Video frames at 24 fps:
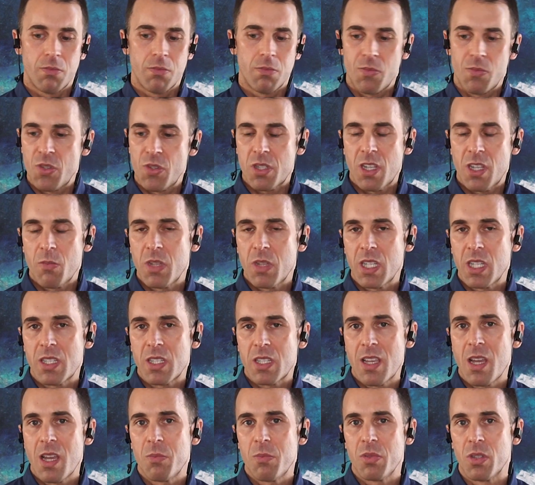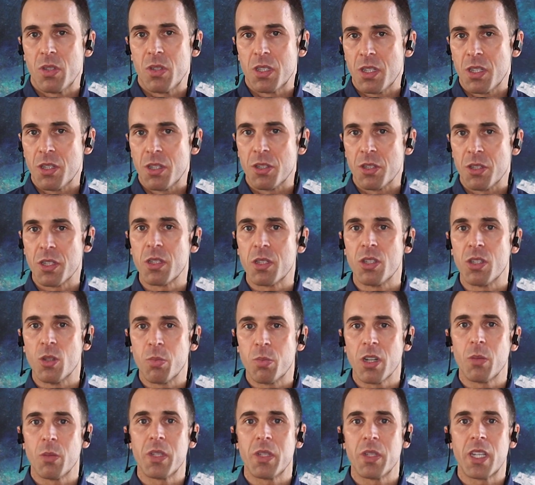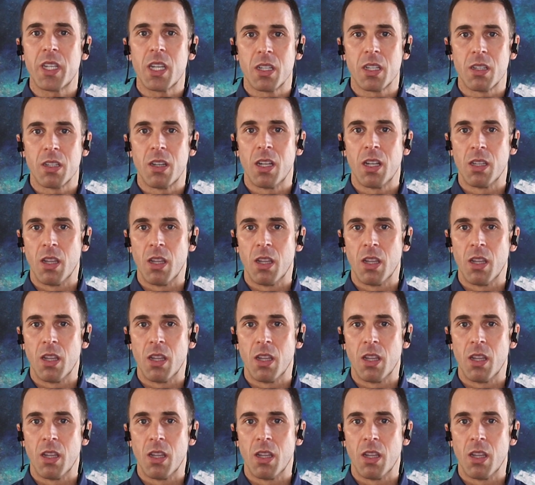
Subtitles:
just give them an example, and you'll probably get a